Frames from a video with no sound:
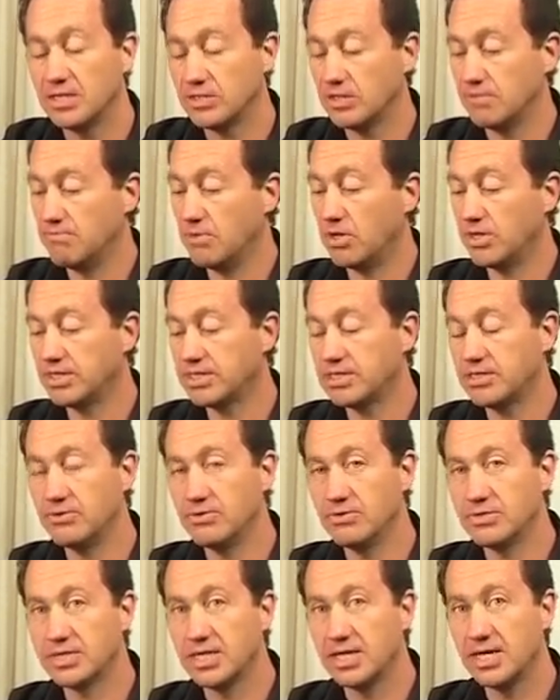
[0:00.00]
that
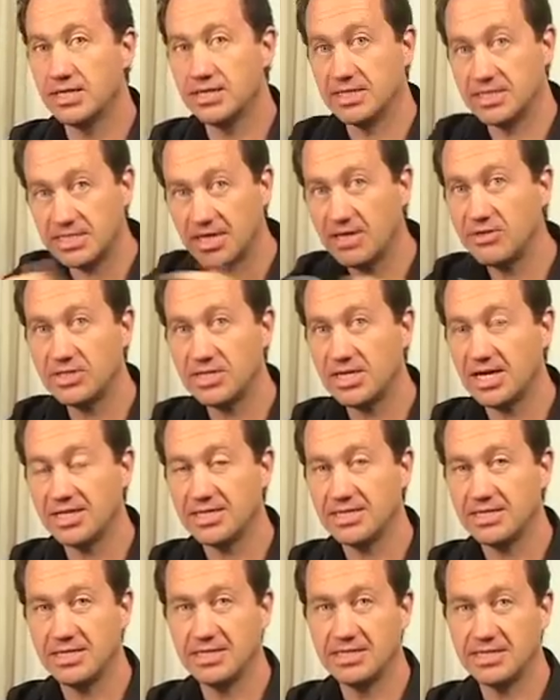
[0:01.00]
molecules are
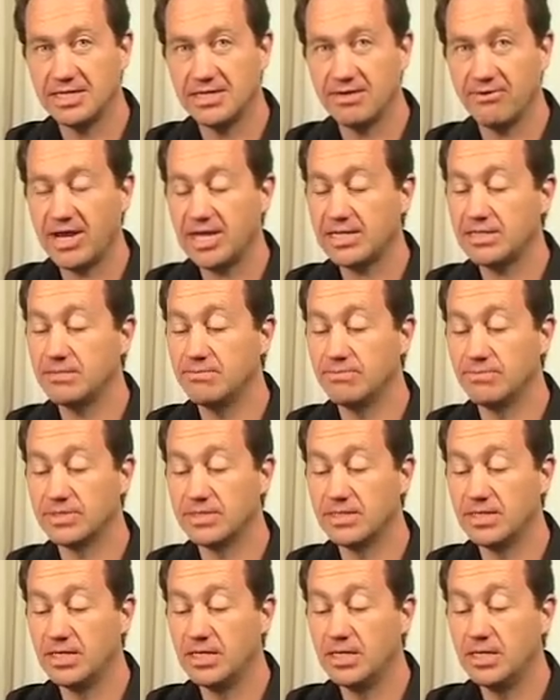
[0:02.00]
dissociated into their
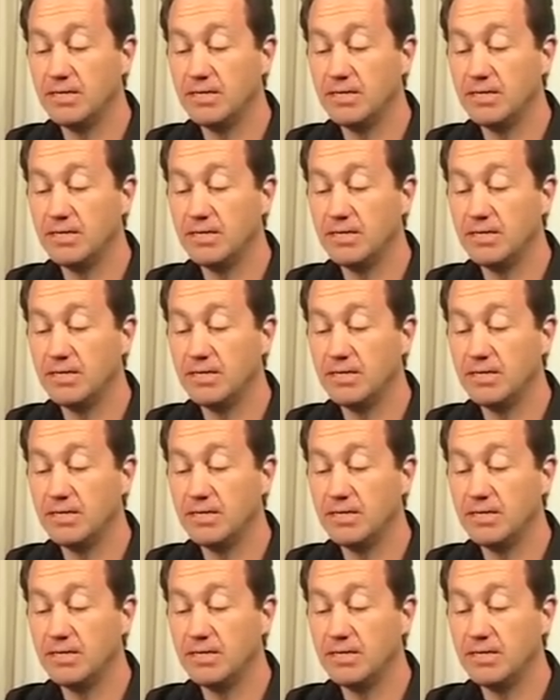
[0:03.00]
atoms.